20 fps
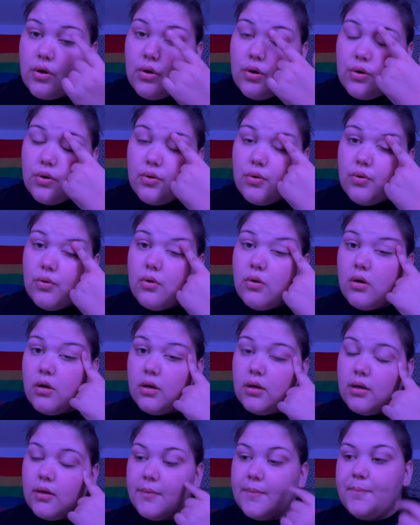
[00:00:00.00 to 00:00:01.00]

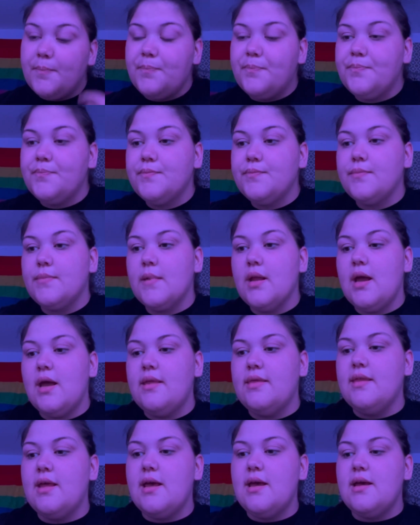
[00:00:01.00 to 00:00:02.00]
Cool.
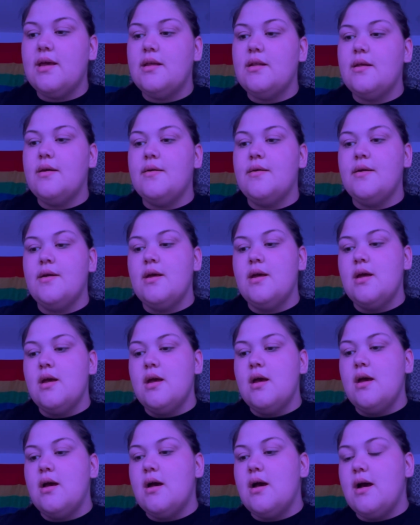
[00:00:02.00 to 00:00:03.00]
And then
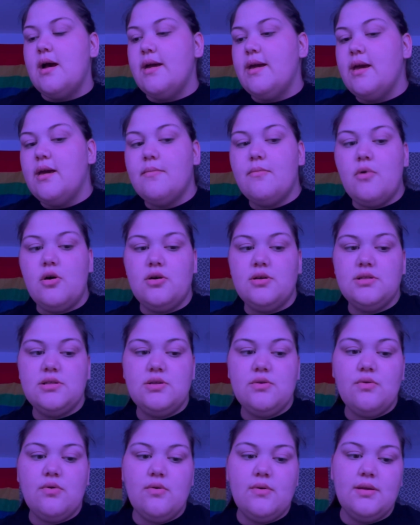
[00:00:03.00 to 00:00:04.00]
I am
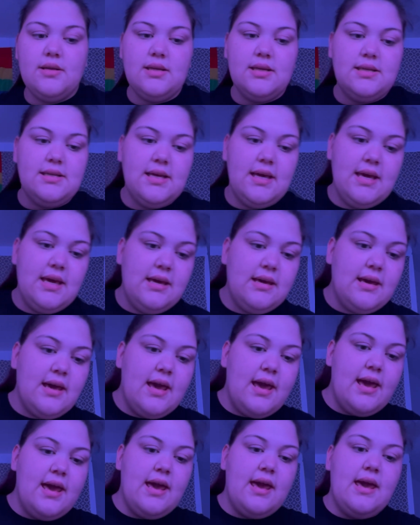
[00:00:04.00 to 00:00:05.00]
also going to take
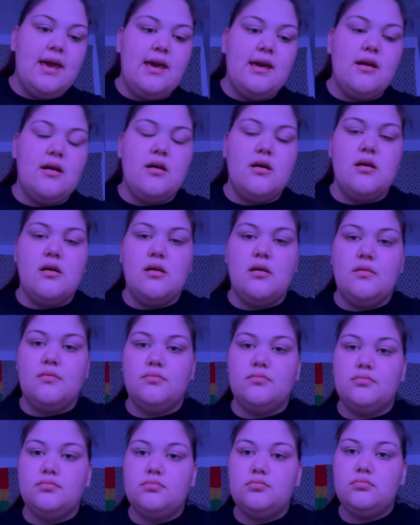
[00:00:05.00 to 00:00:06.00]
a,
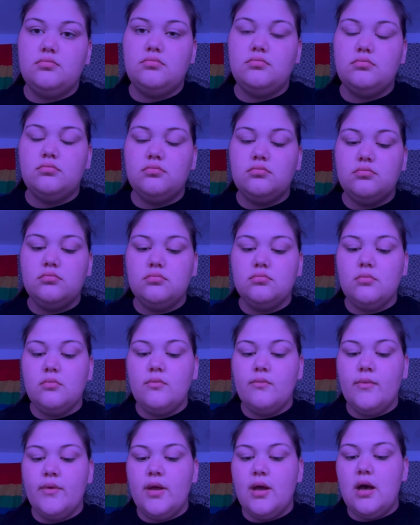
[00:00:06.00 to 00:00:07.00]
um,
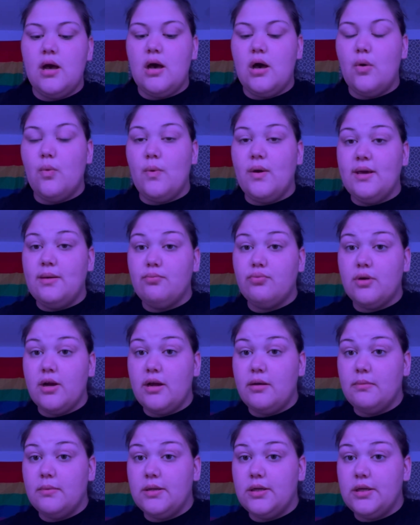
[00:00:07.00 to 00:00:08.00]
a white
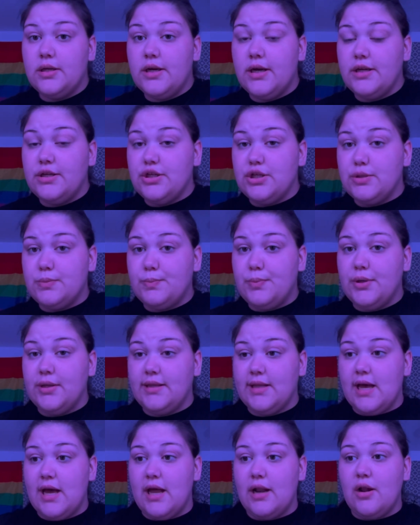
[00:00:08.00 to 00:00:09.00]
primer and just put
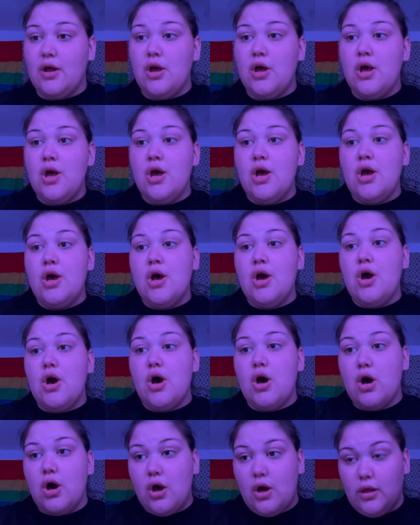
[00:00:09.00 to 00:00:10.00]
that
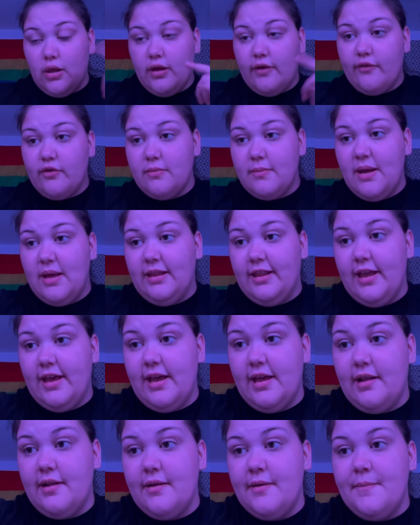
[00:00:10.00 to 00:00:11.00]
all over my
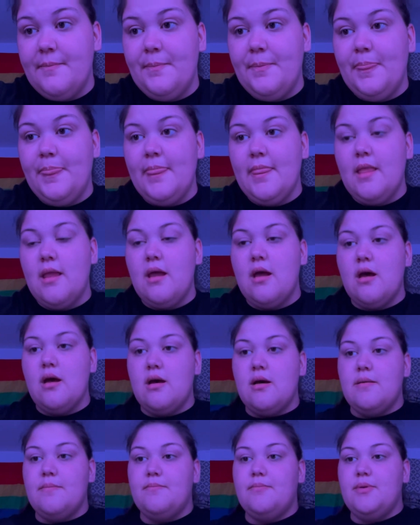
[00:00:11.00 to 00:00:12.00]
lid.
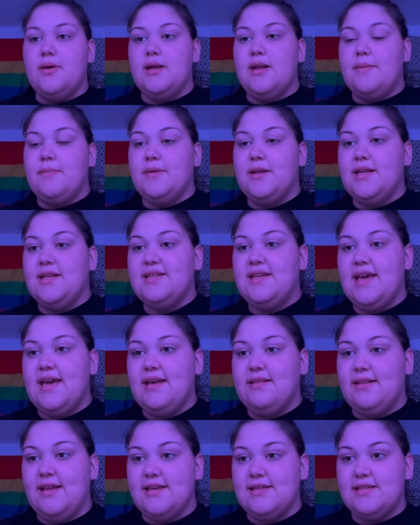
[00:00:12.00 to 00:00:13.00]
Um, but I'm going to
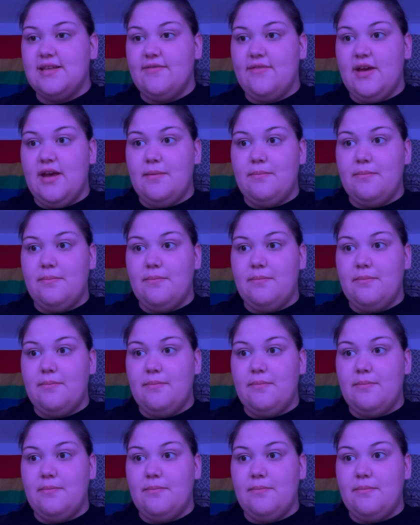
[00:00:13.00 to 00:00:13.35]
take less of it